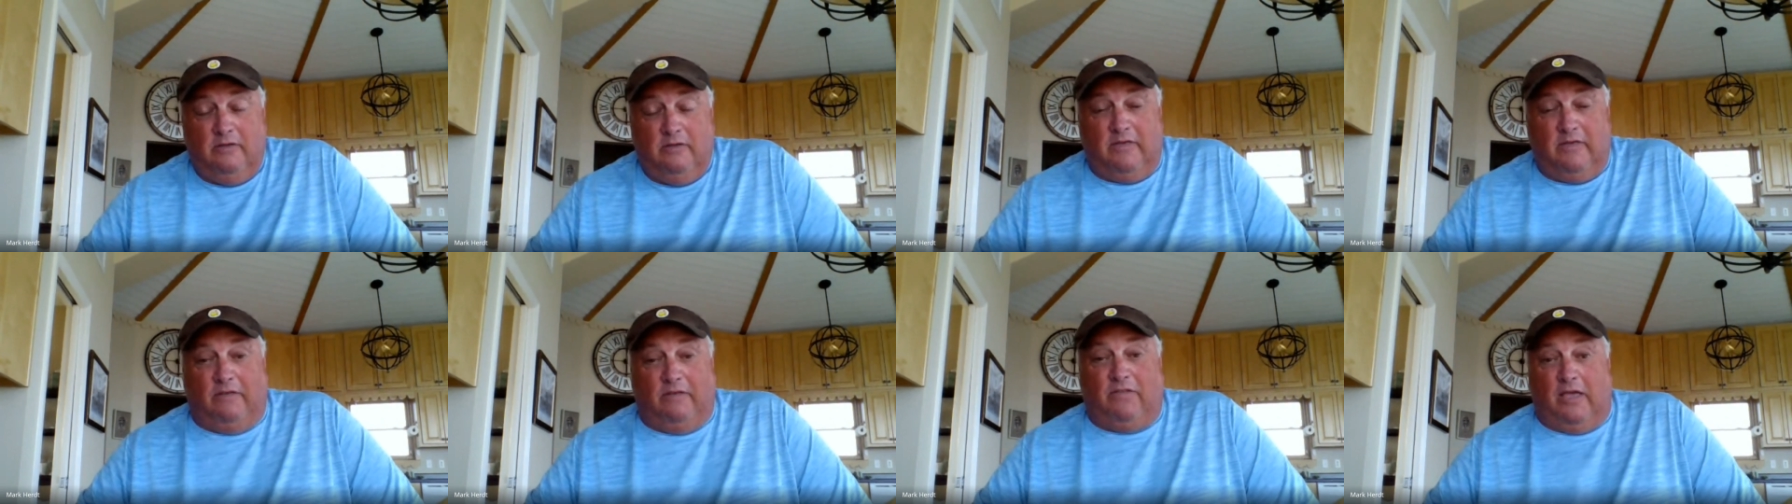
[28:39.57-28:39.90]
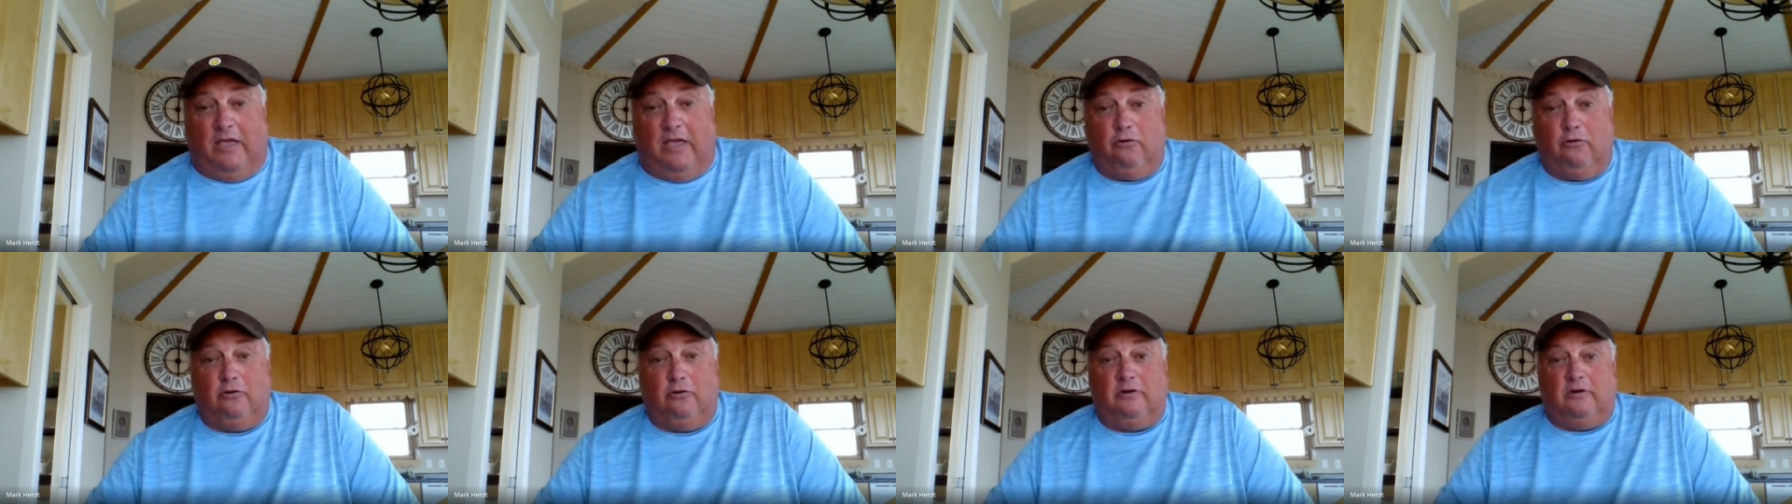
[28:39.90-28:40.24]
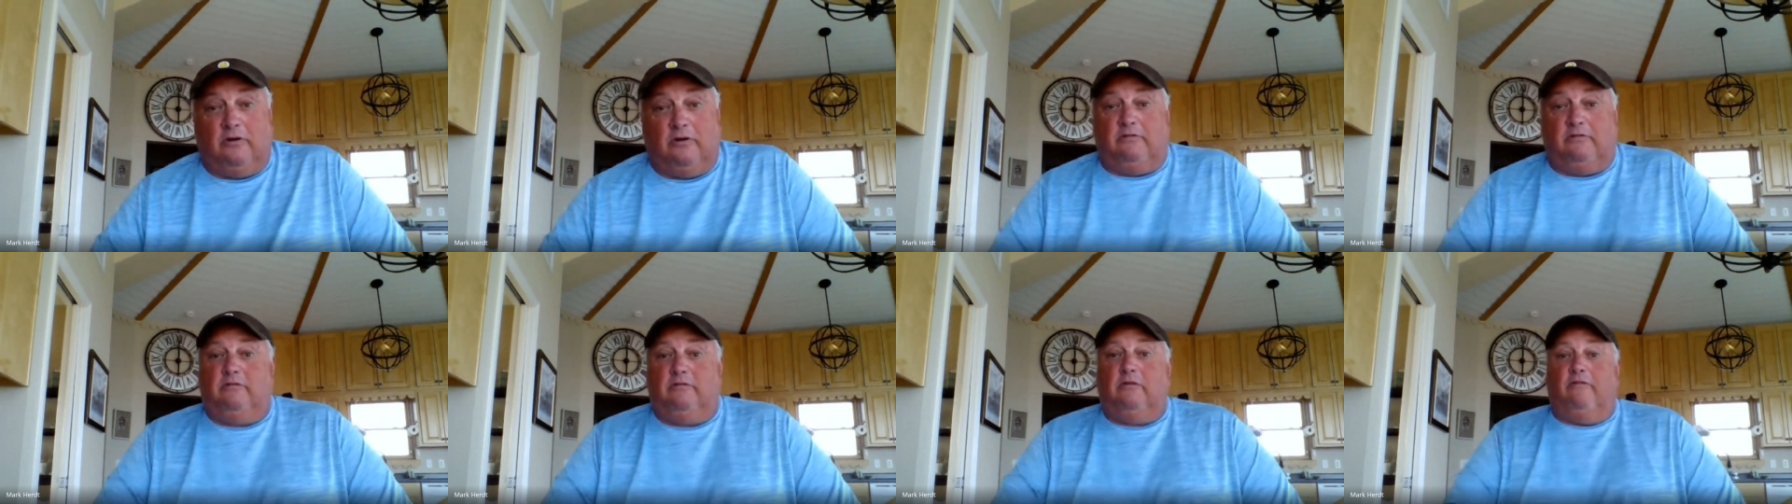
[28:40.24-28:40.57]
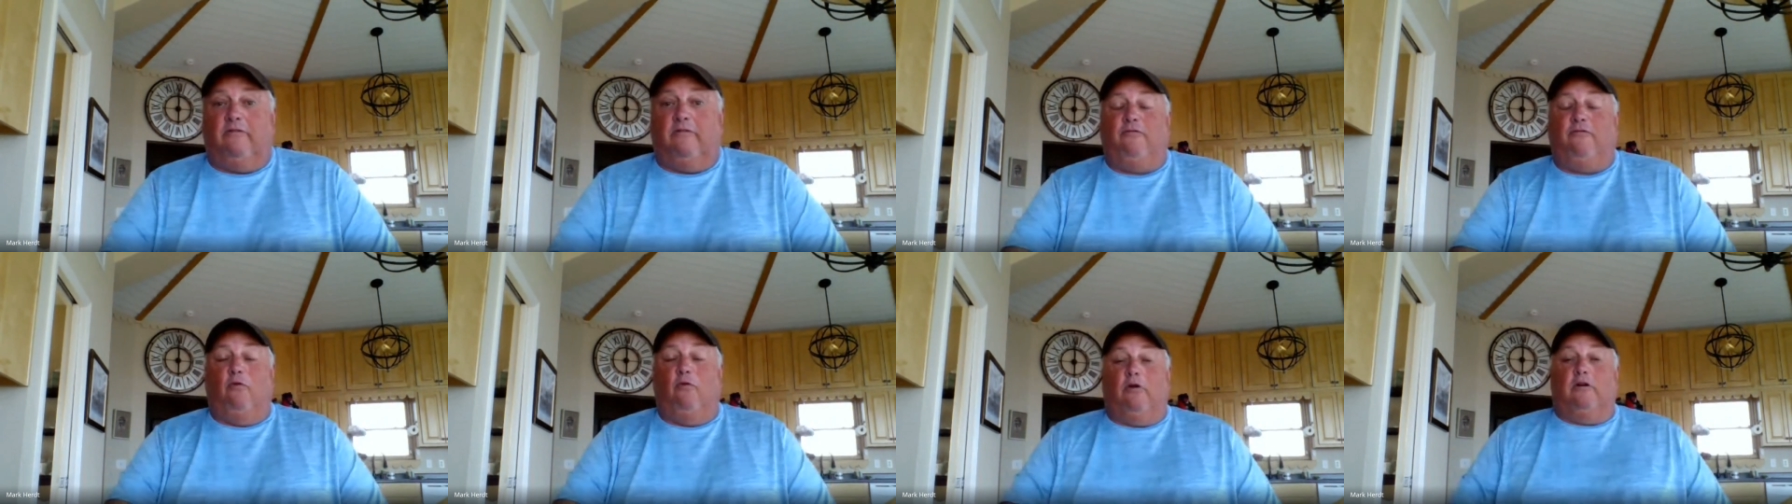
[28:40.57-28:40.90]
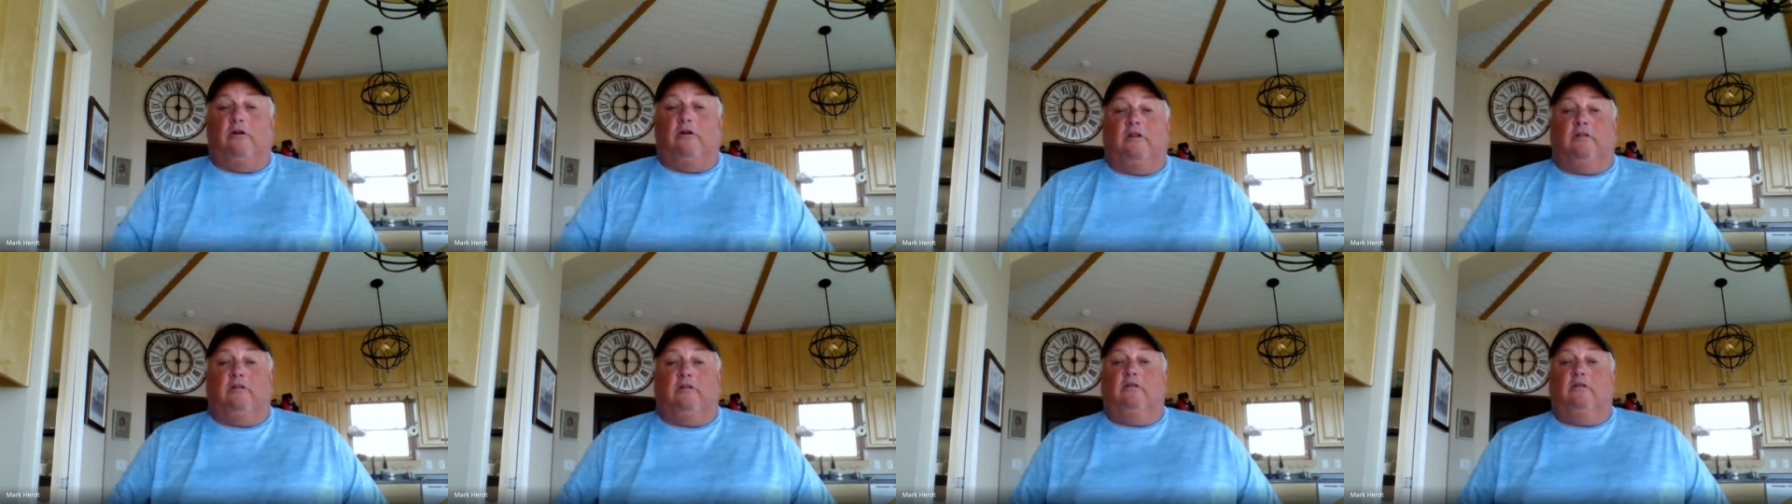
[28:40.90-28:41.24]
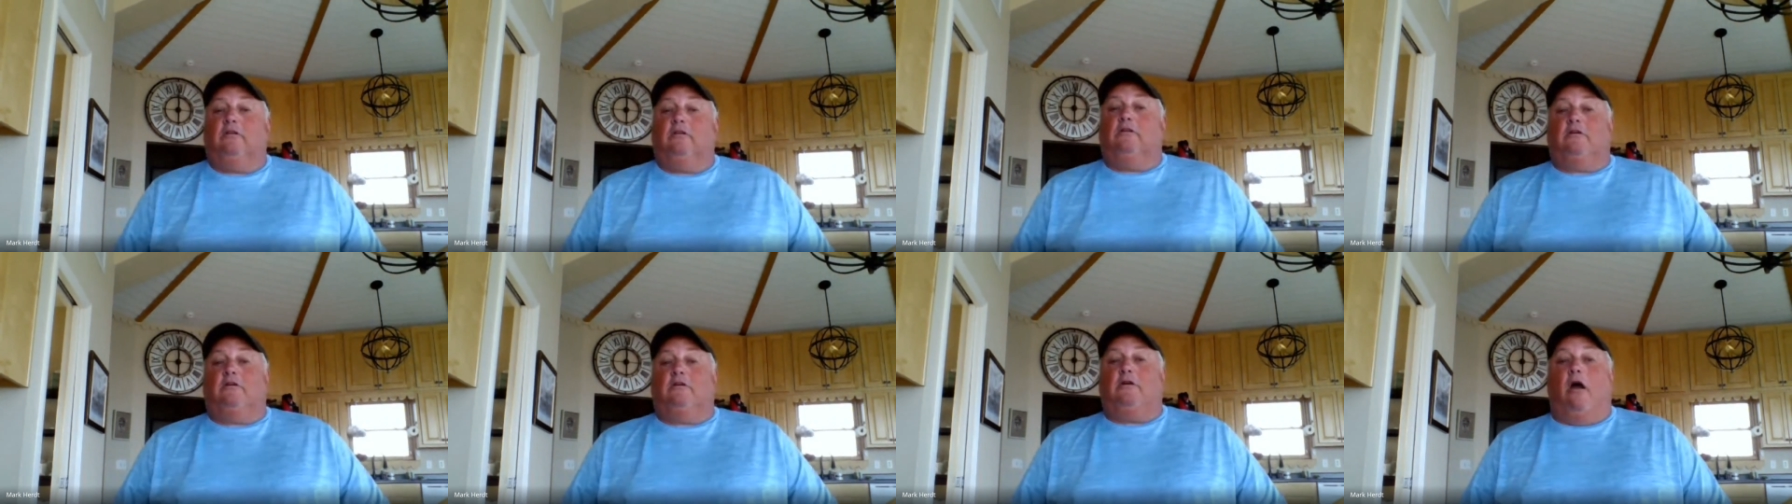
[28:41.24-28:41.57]
that they couldn't afford
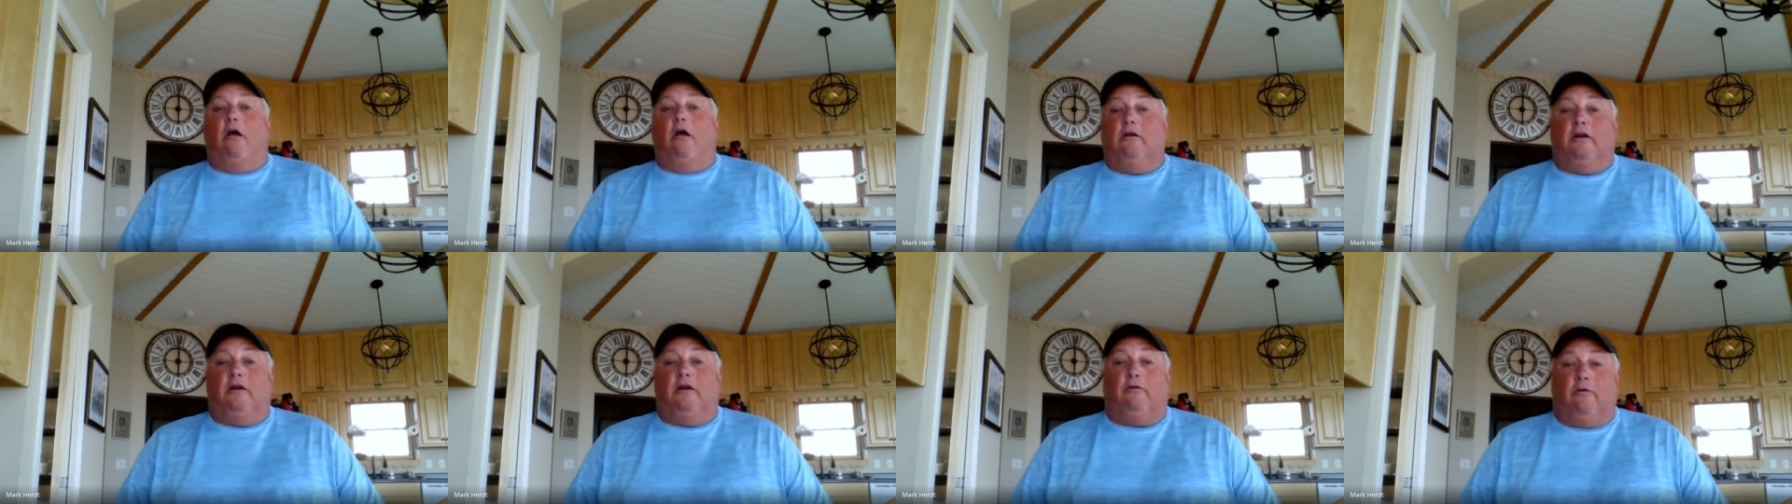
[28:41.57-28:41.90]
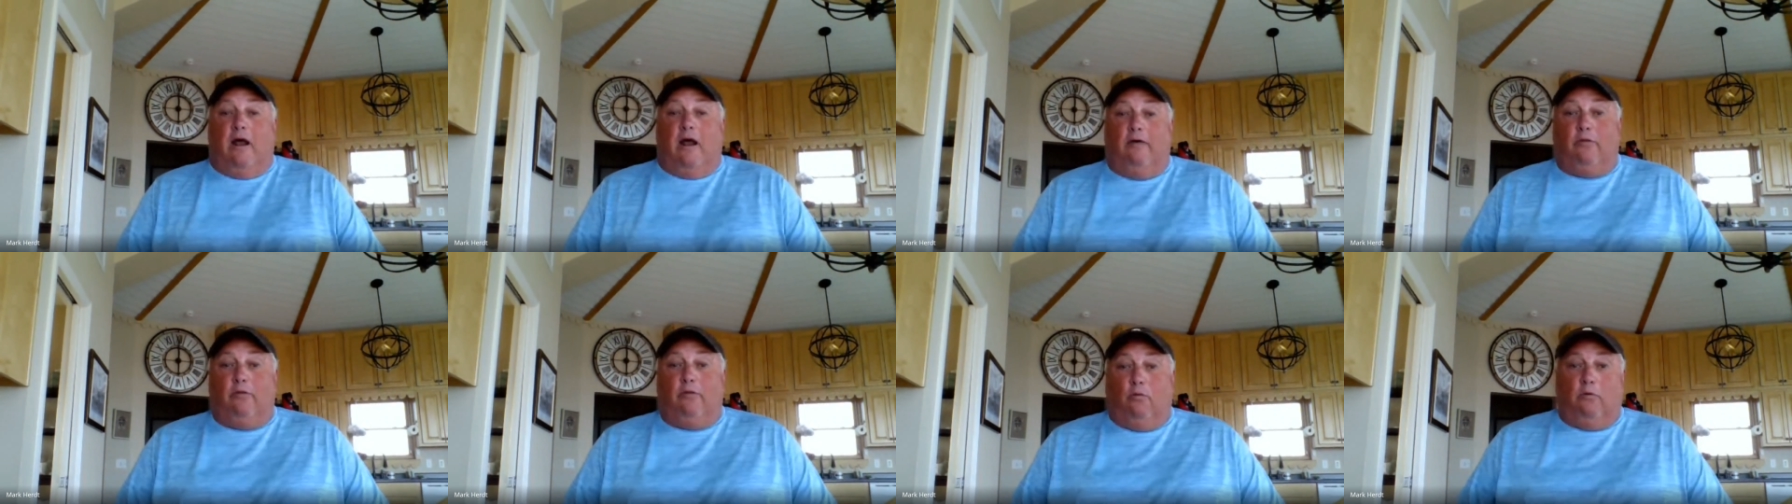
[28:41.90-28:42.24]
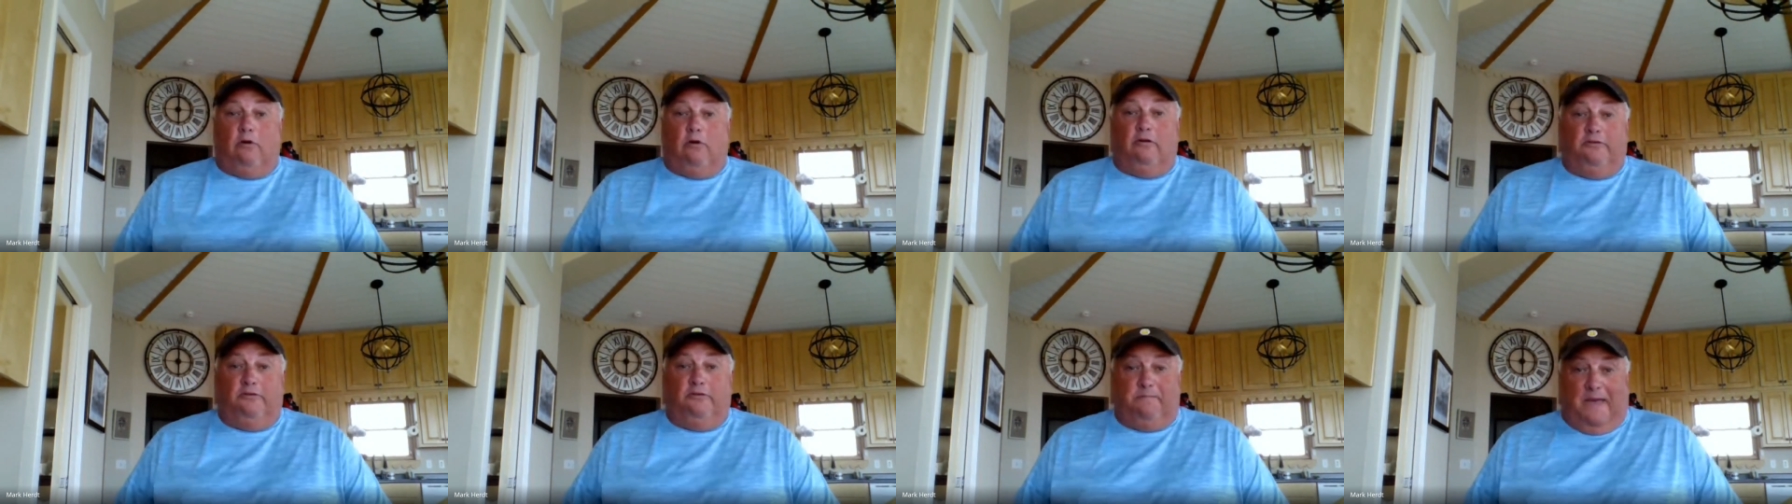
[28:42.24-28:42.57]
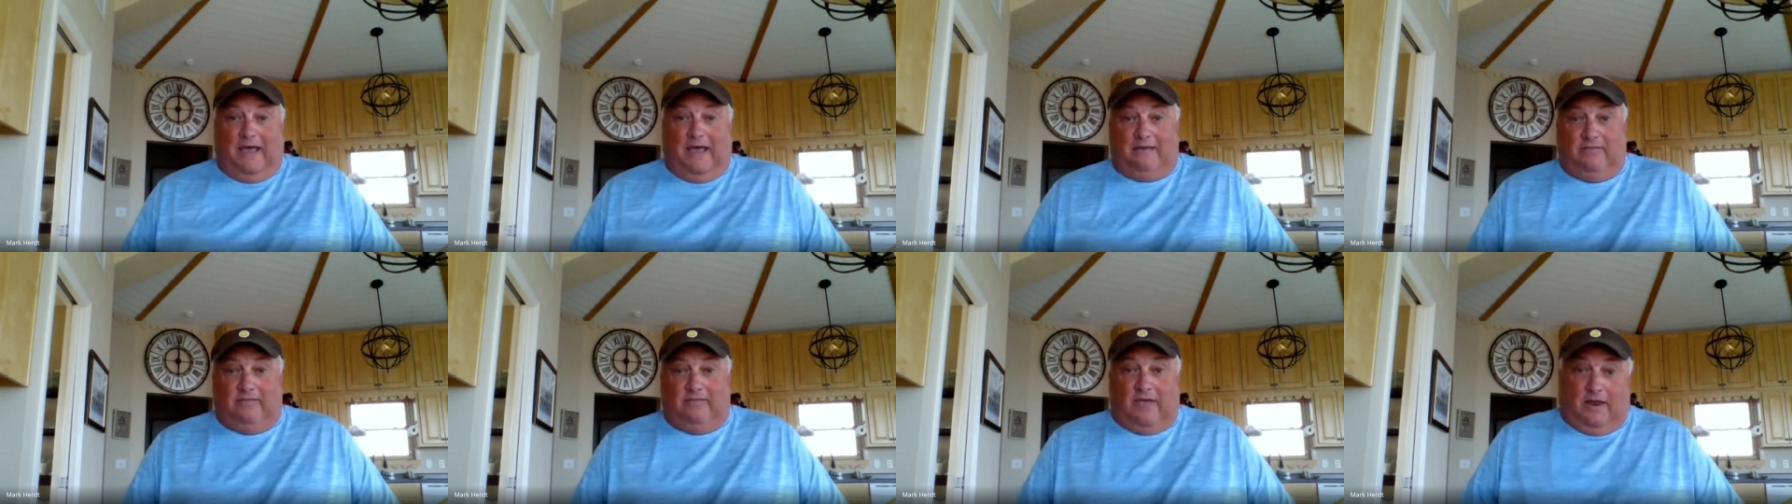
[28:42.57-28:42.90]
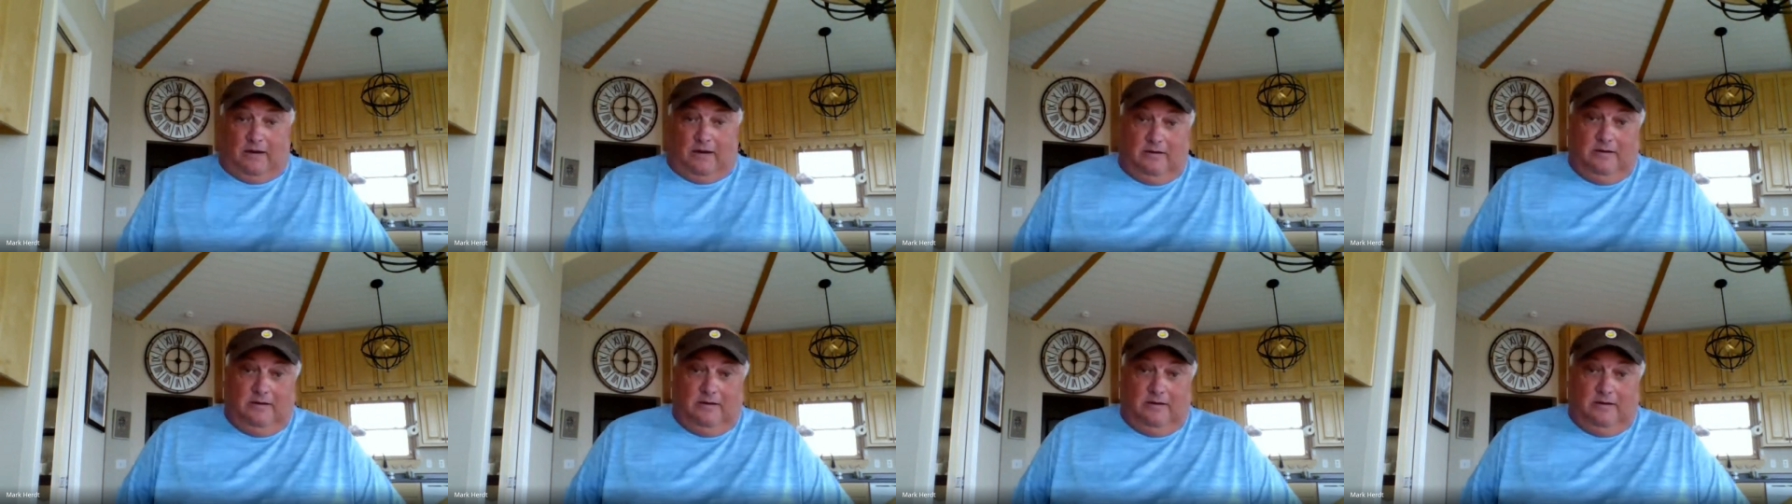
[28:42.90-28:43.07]
carted around the world back then.